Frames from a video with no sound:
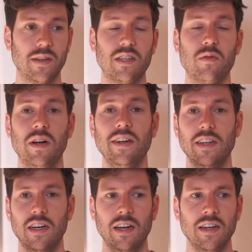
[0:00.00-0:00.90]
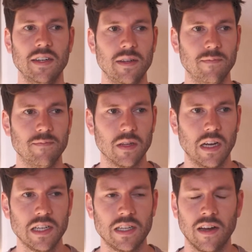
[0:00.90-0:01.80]
That's why I
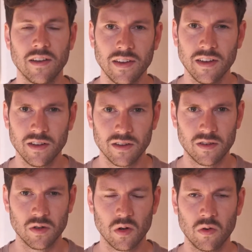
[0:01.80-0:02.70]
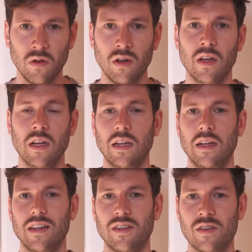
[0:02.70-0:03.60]
had the idea to
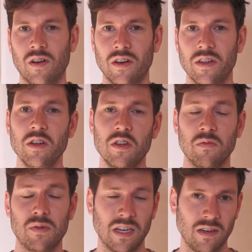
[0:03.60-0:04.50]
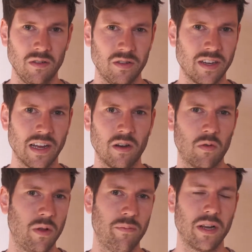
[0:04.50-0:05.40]
start a YouTube channel
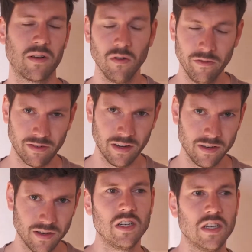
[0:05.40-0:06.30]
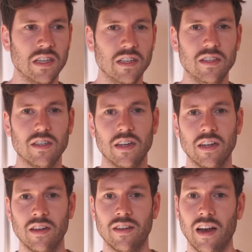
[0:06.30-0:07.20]
together with my girlfriend. She's
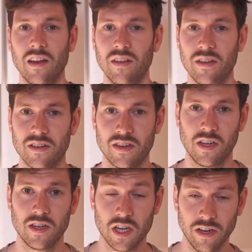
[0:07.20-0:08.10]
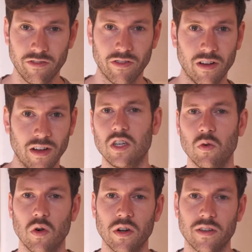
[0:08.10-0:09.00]
a talented chef. She
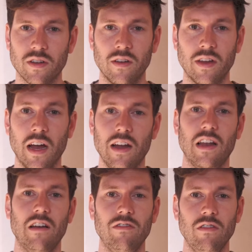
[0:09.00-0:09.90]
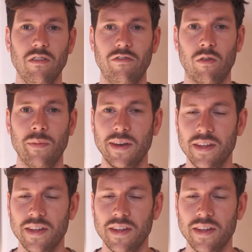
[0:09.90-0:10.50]
worked on a high level for many